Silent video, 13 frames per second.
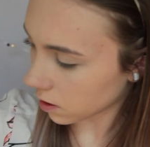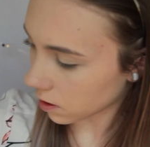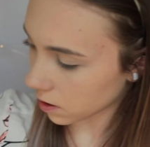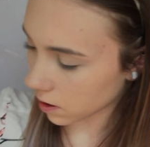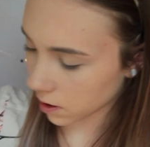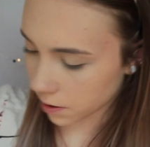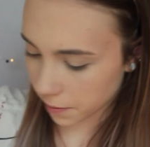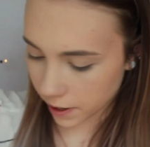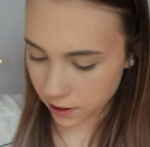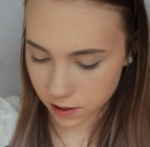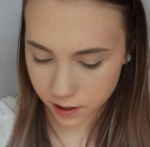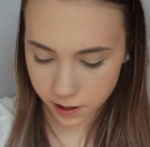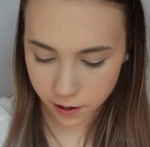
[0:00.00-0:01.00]
I'm
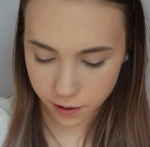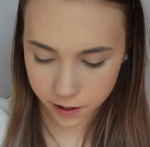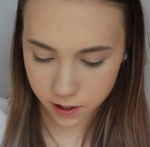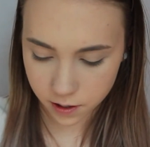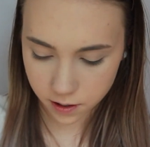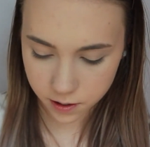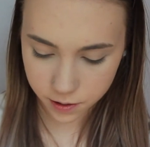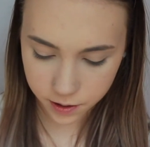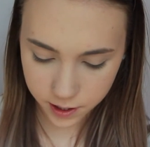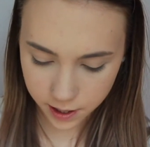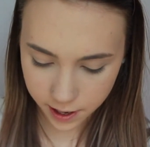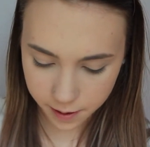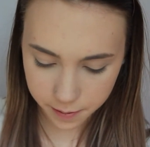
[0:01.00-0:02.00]
actually going to contour
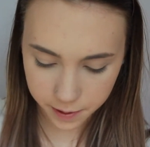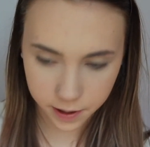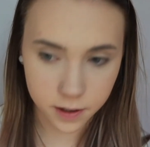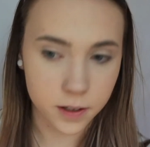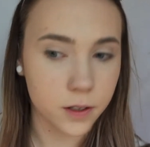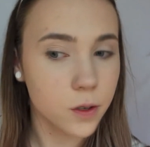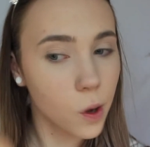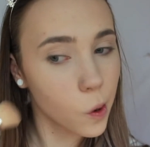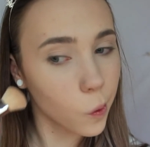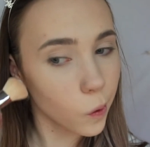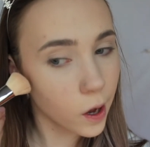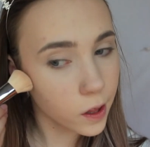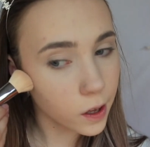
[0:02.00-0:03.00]
today because
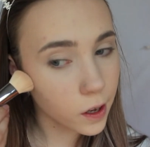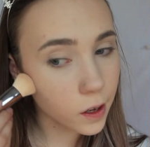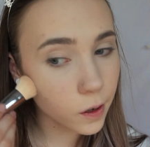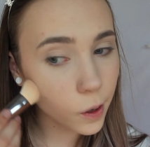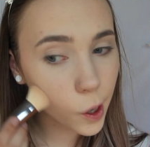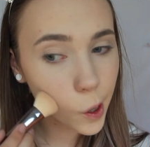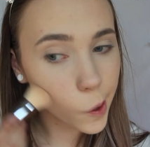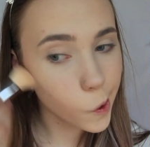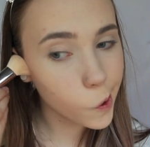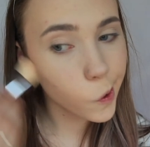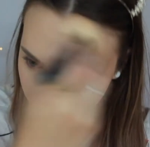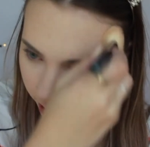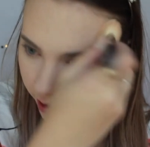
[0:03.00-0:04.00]
why the hell not?
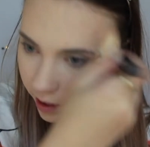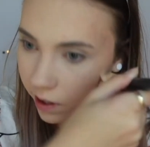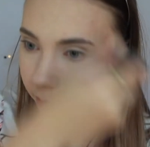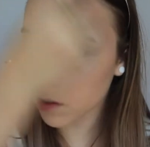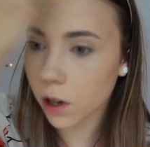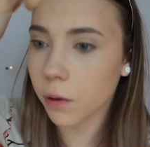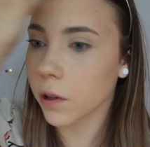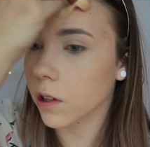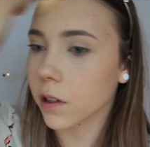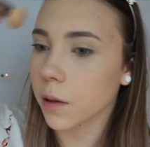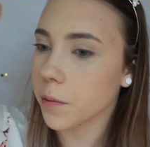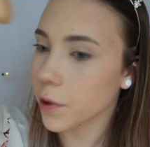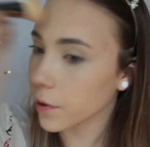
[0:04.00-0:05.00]
I don't even know what
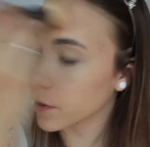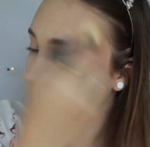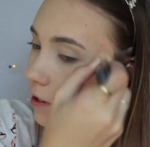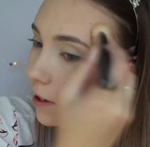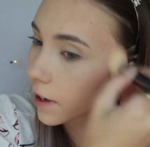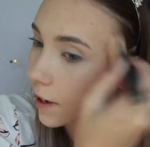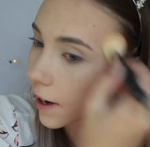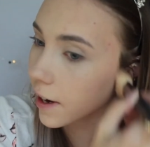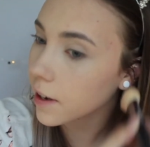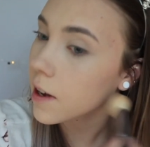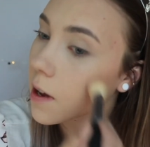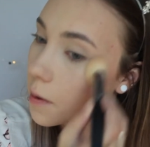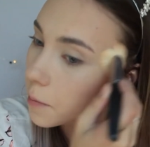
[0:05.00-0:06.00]
look I'm doing today. Hey,
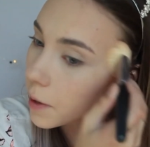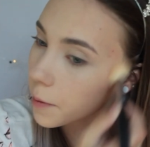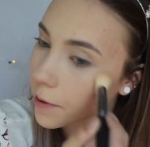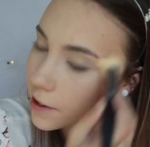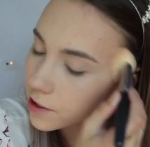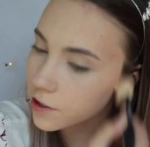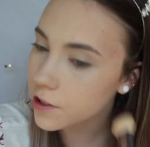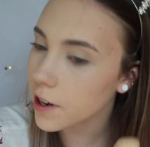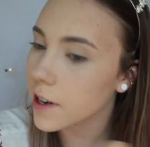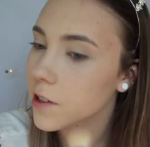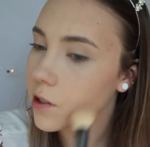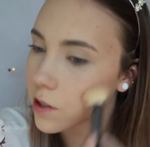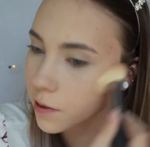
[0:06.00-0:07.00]
maybe I should try
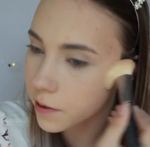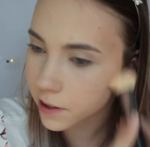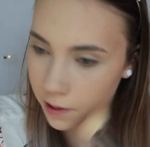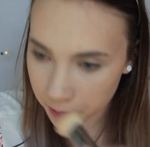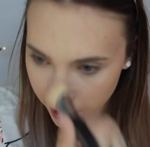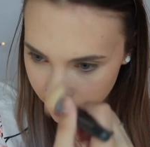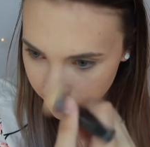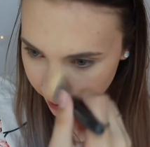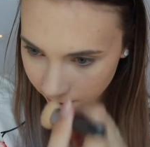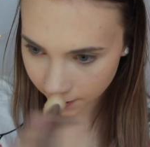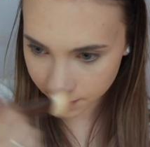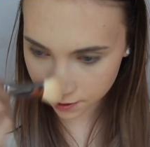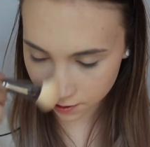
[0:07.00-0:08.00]
and do something that makes me
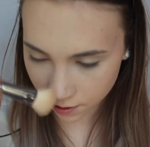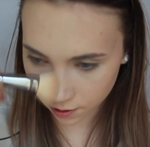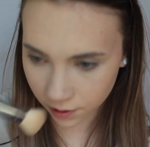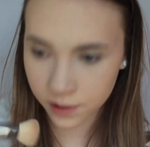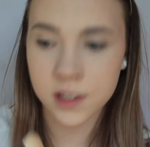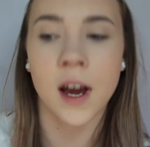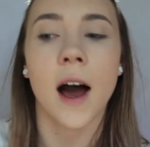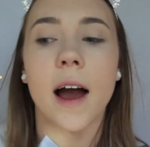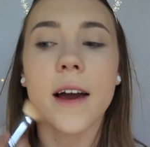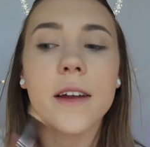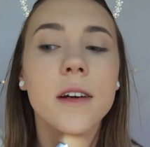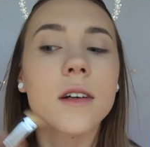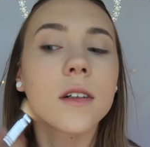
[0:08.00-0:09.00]
like not look
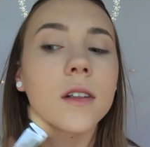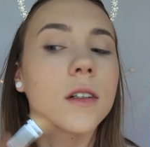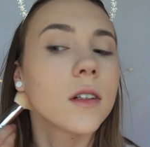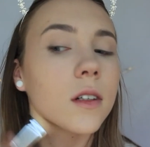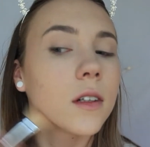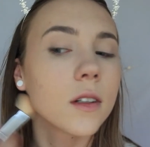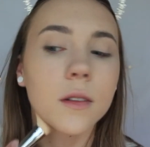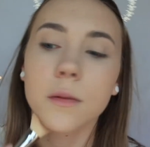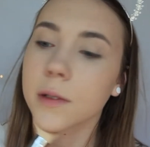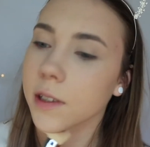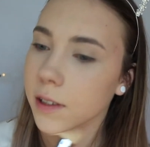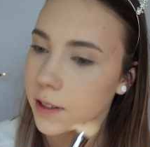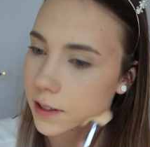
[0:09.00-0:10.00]
tired.
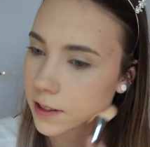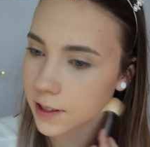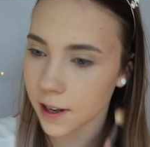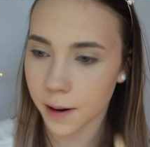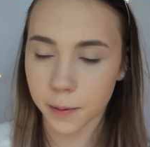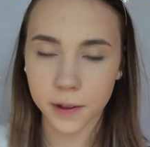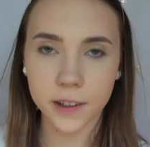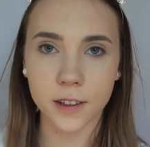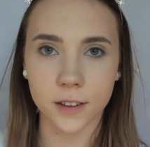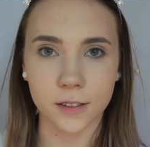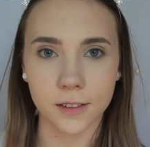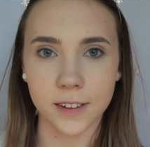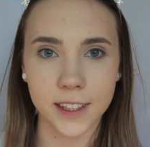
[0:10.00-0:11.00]
Because I probably
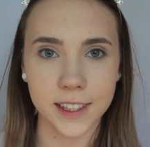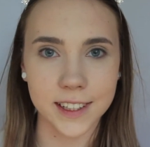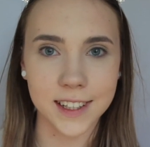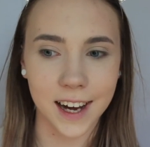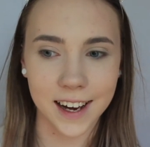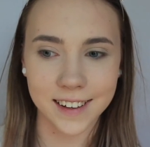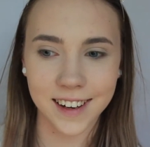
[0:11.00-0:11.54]
look really tired